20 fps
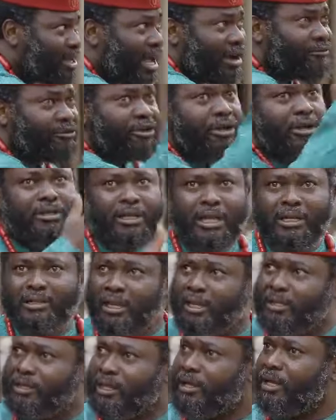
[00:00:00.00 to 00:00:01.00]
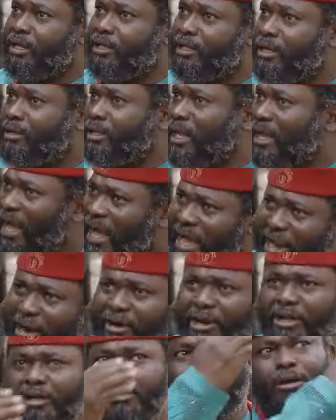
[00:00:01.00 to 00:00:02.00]
observe the
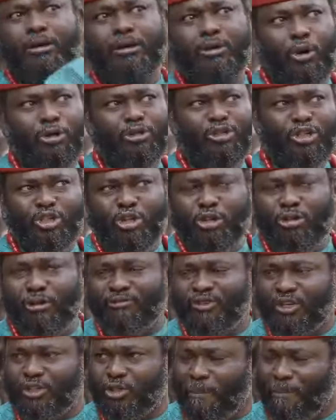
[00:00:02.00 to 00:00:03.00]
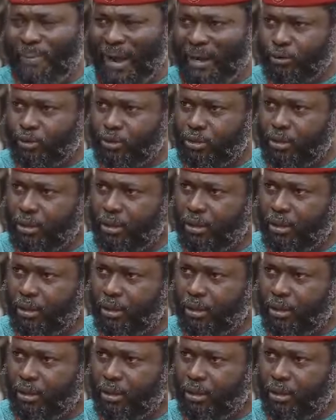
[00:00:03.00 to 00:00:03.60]
airy condition of this compound?